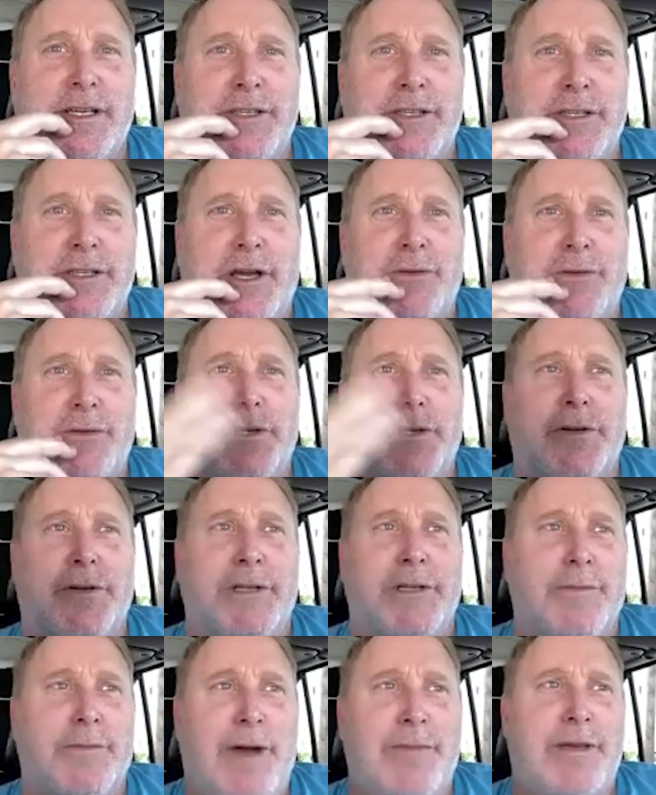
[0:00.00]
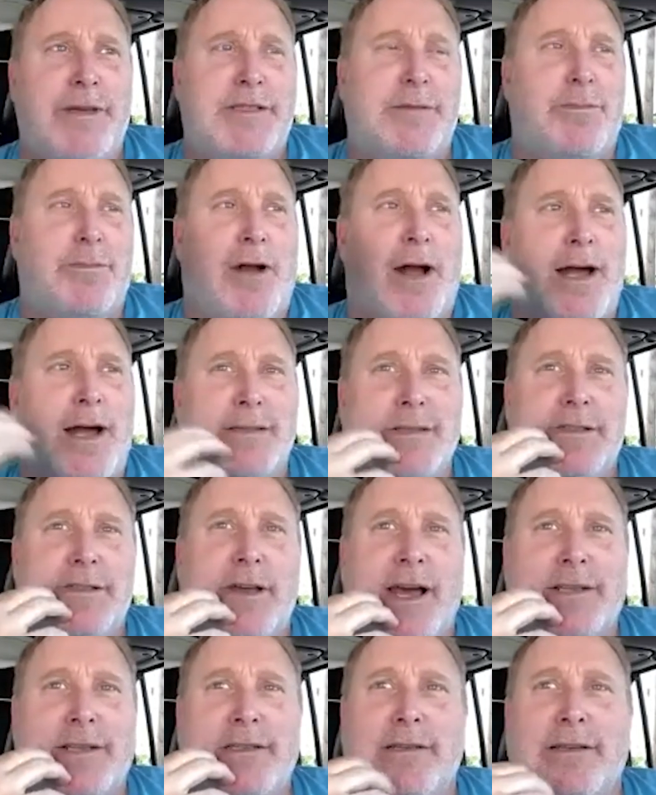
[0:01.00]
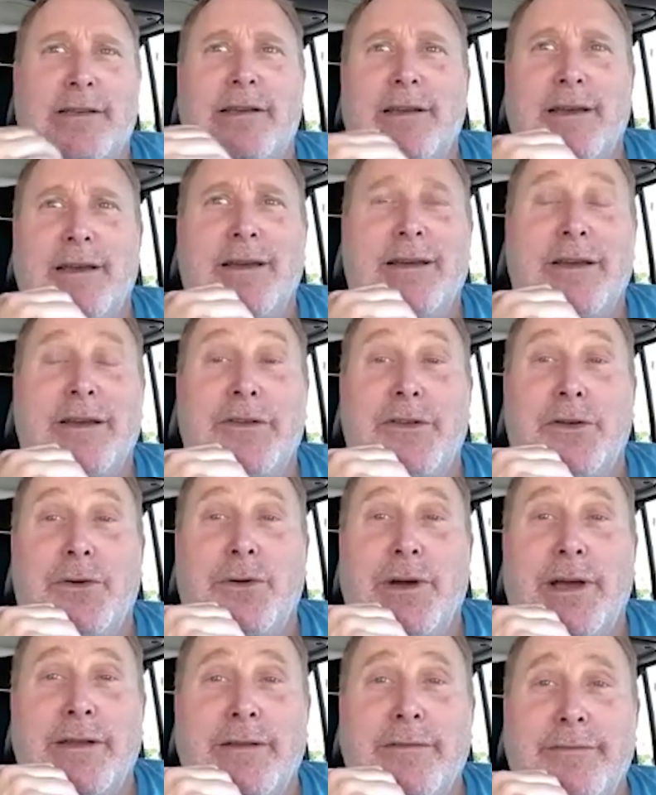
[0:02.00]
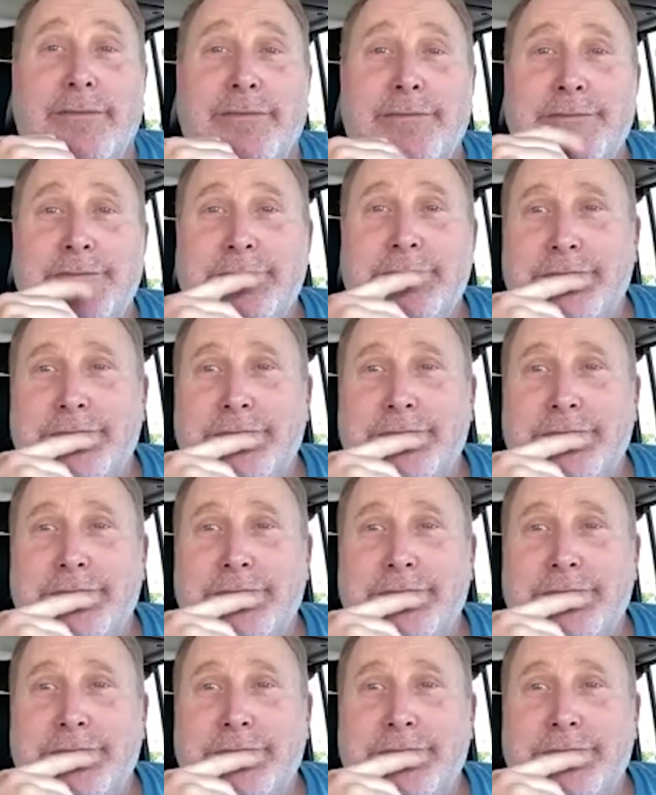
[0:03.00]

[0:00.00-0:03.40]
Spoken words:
shit. Just go do it. You might be surprised that you actually do it.